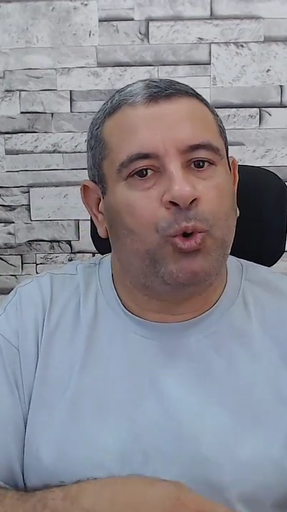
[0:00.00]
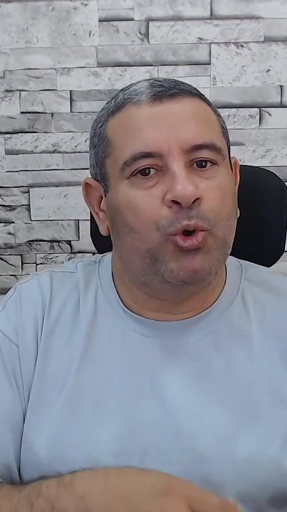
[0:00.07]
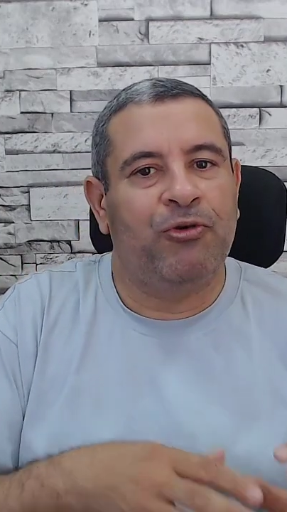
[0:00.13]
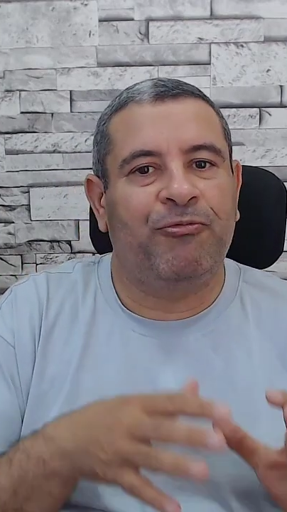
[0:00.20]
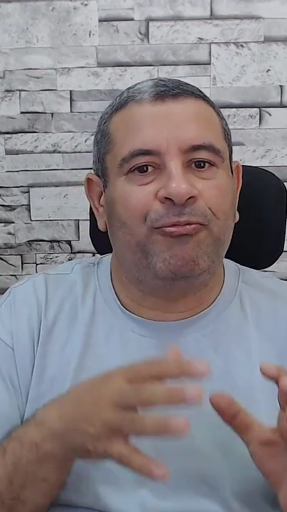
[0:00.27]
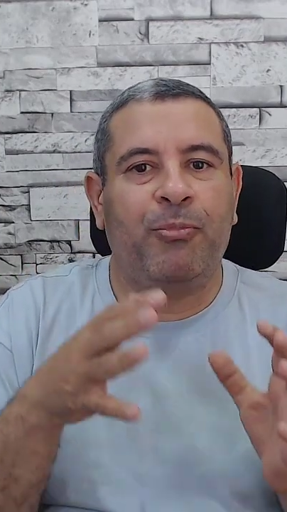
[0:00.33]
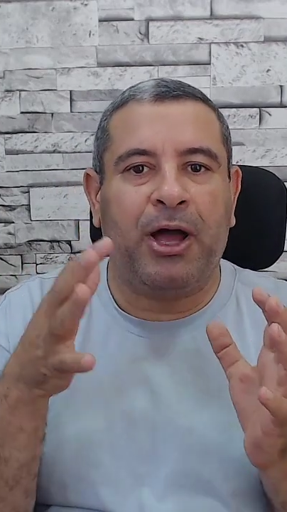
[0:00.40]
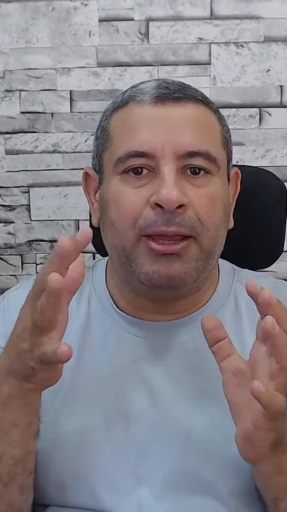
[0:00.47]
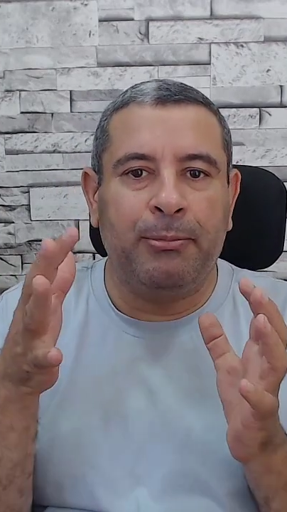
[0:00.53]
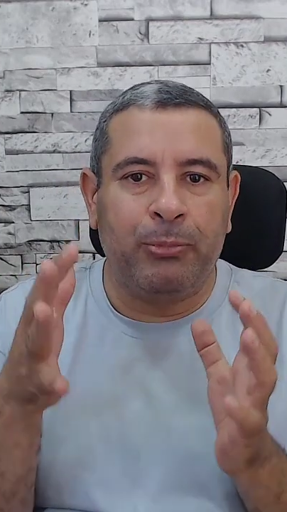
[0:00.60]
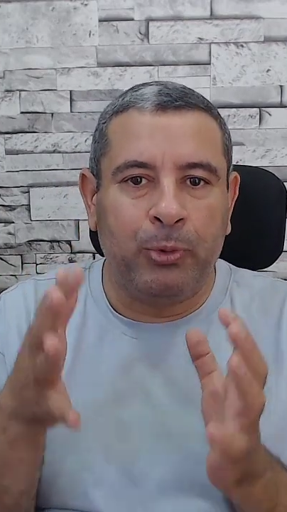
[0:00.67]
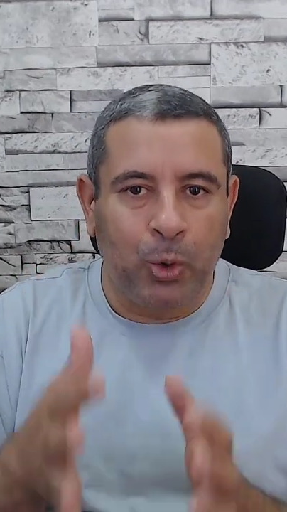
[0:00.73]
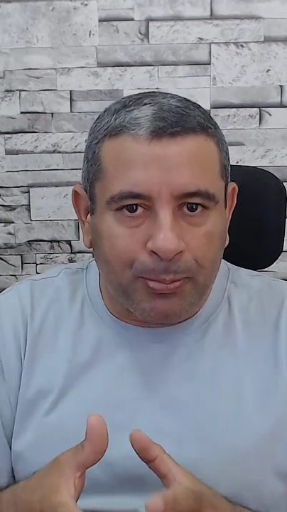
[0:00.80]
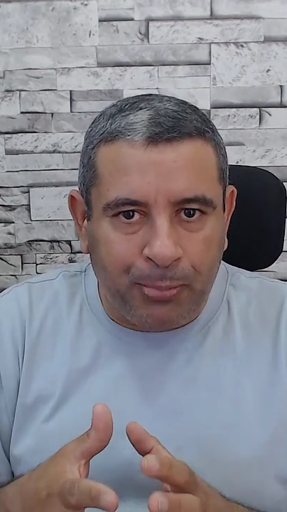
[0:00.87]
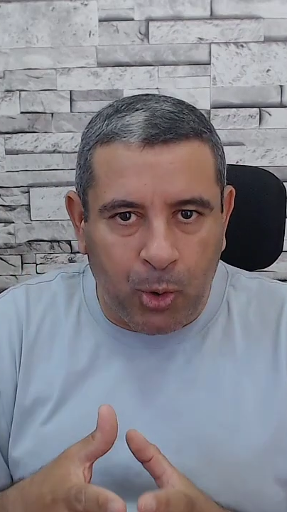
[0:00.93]
all of my
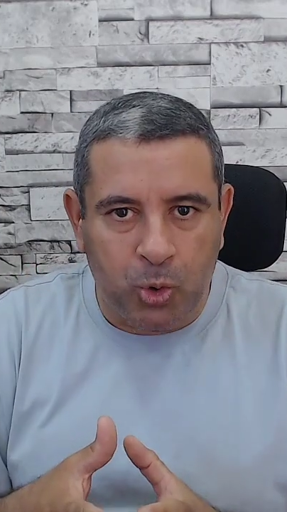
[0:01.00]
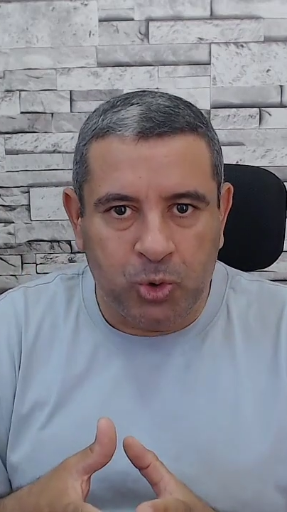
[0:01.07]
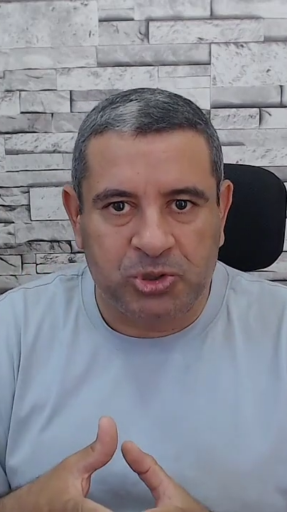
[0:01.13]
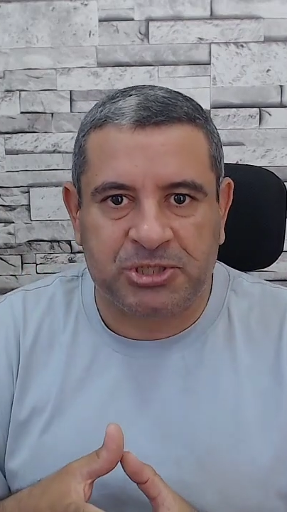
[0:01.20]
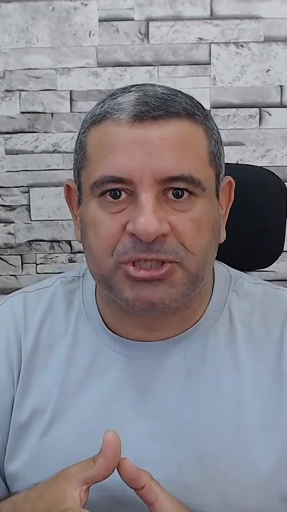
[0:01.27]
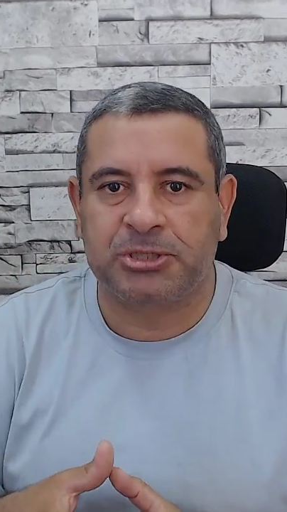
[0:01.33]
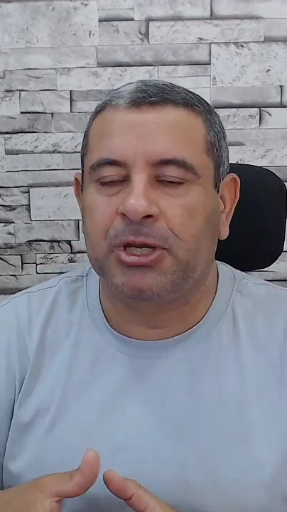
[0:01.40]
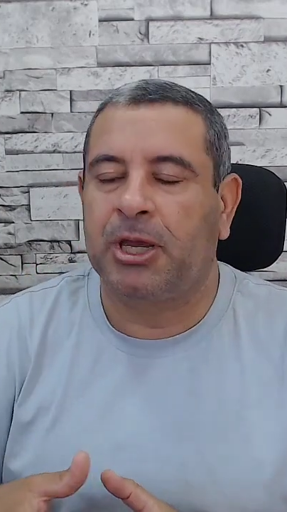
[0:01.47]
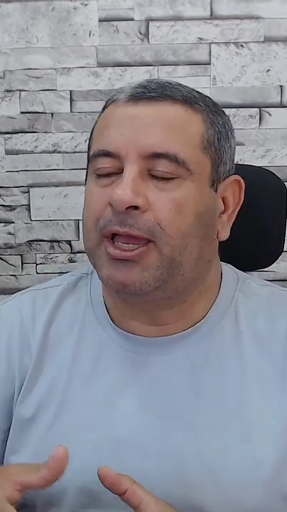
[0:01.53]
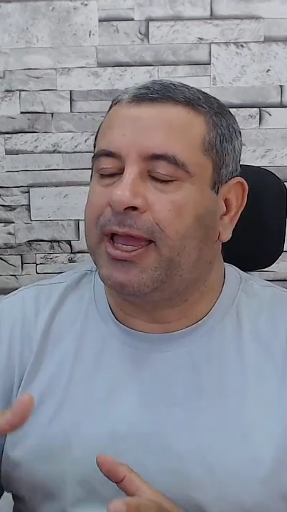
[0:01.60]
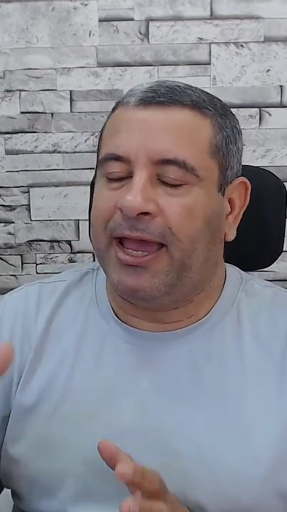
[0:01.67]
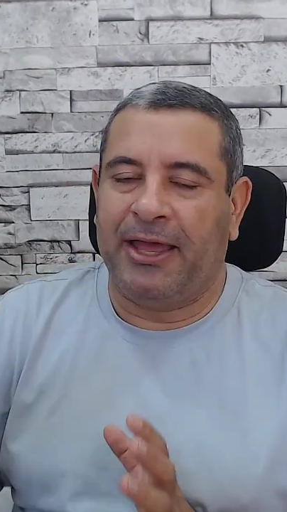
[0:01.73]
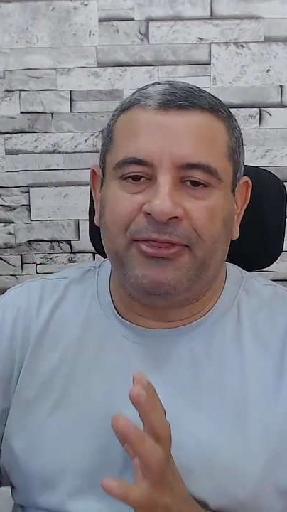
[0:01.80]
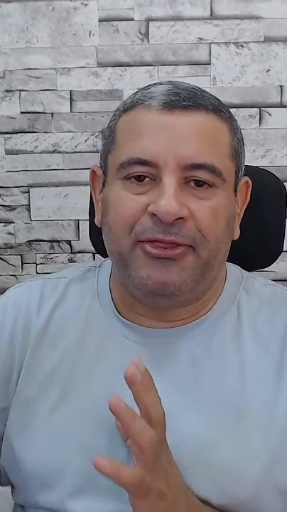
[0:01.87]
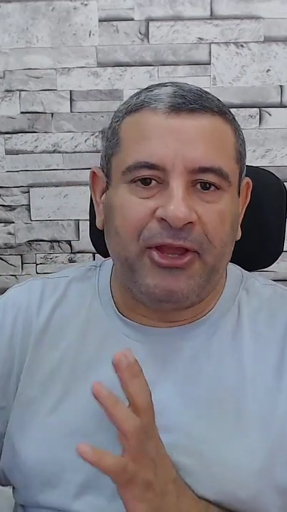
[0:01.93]
blog posts
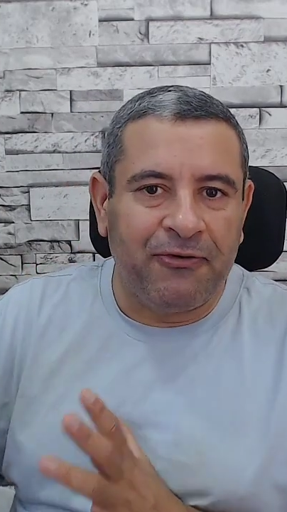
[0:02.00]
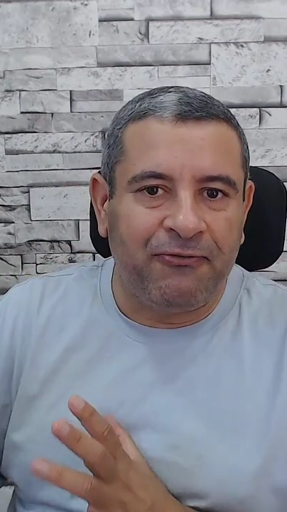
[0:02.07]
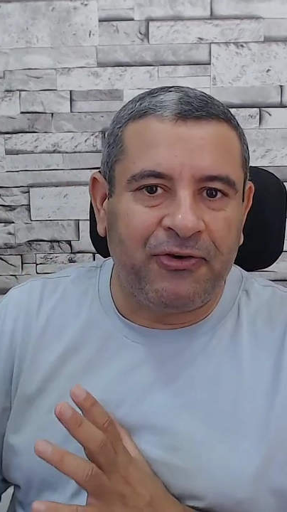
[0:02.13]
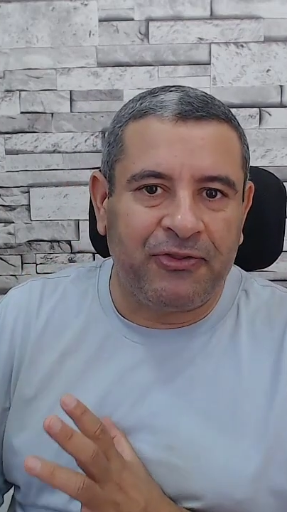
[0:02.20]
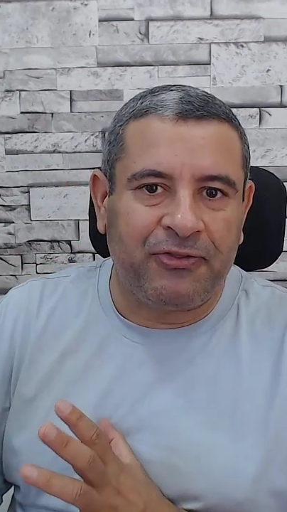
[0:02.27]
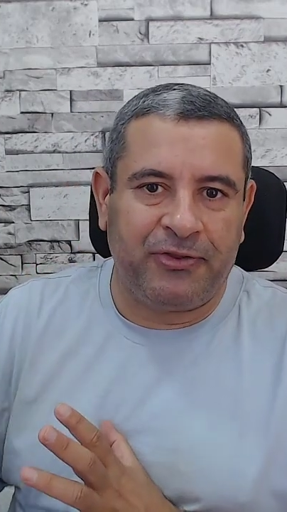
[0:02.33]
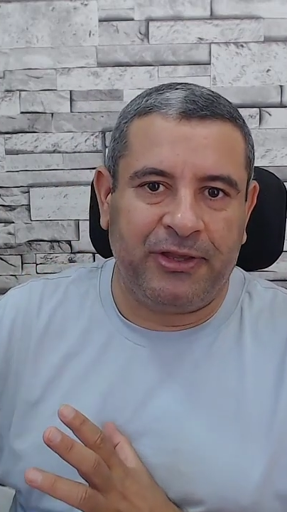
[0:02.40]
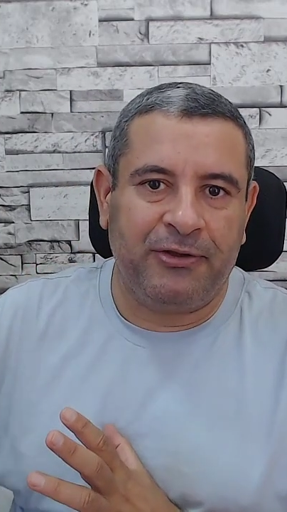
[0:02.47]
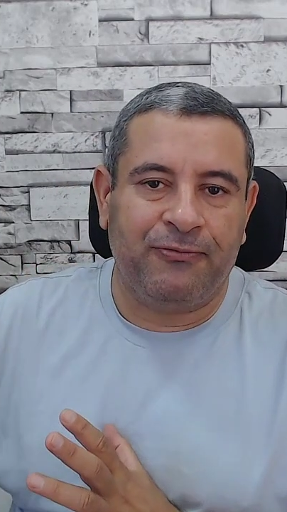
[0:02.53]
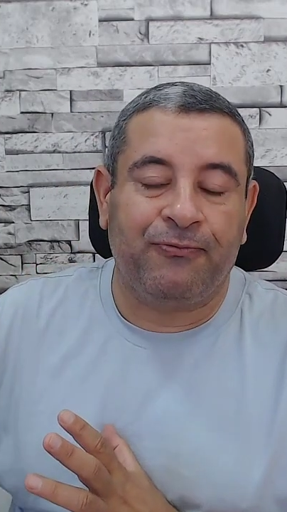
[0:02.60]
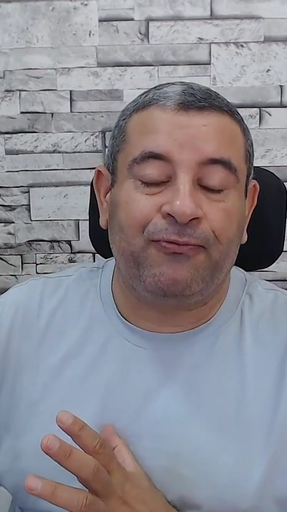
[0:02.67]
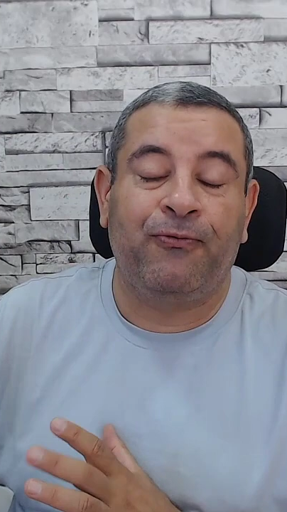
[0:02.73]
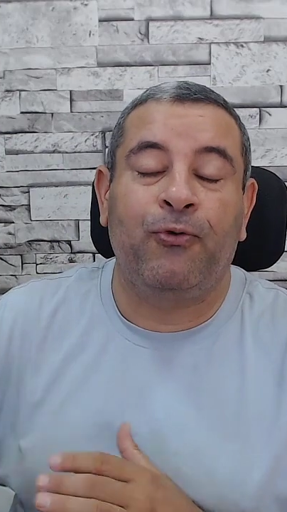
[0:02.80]
and everything